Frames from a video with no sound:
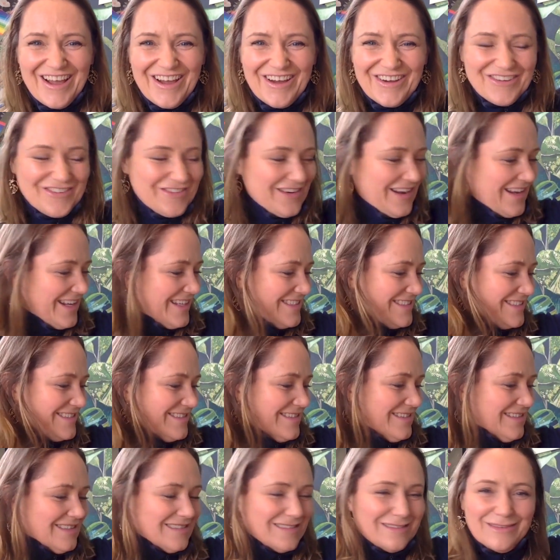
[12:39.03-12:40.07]
All right,
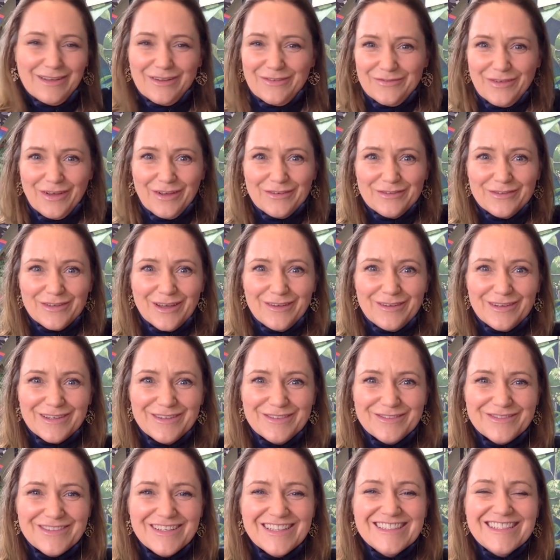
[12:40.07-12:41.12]
that's my phone going
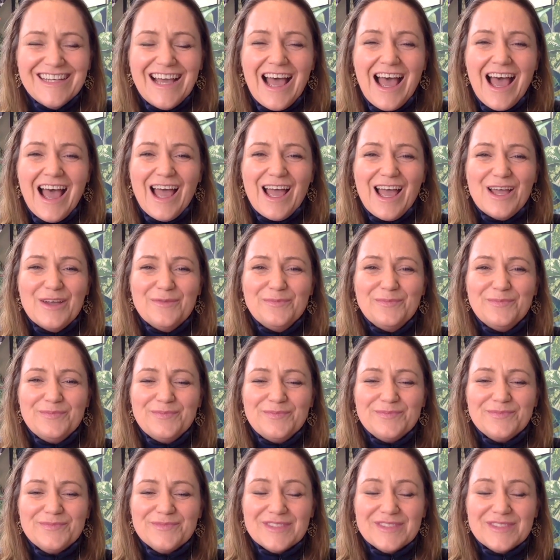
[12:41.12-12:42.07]
off.